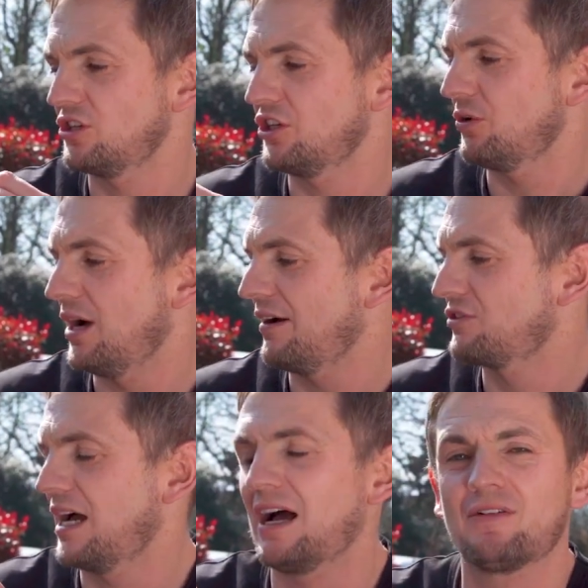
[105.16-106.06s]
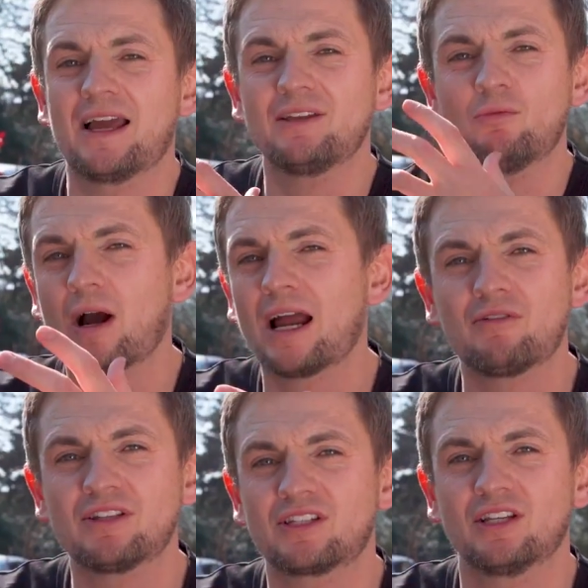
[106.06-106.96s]
so you don't have to have any
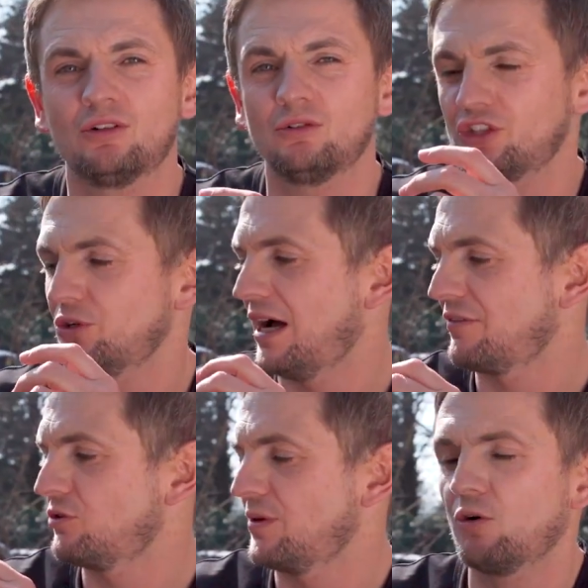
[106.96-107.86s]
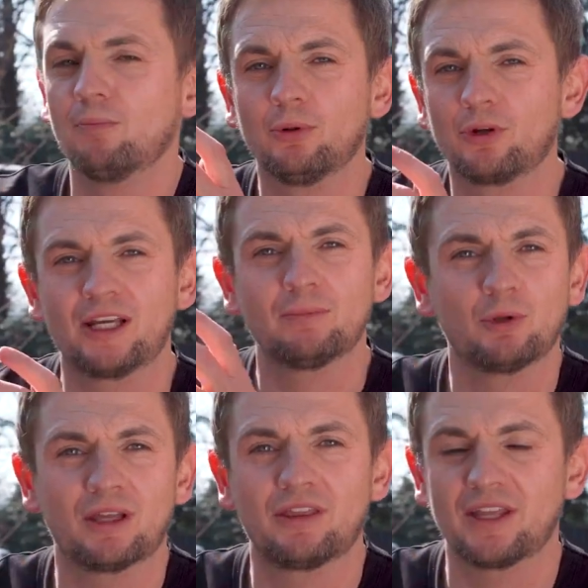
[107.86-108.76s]
wiring skills, you don't have to be unplugging,
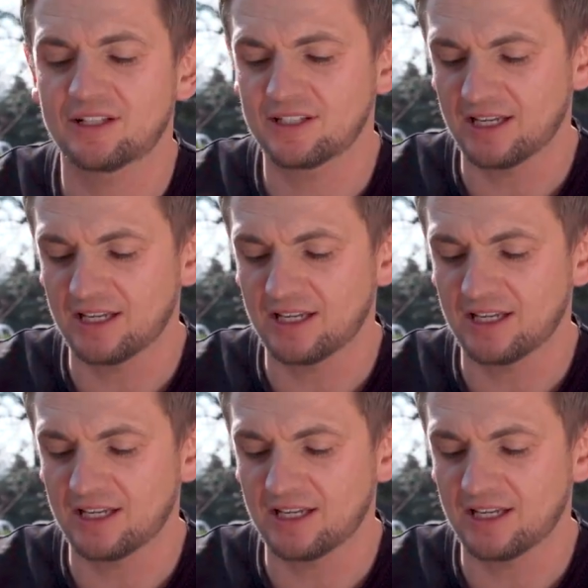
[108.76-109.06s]
plugging things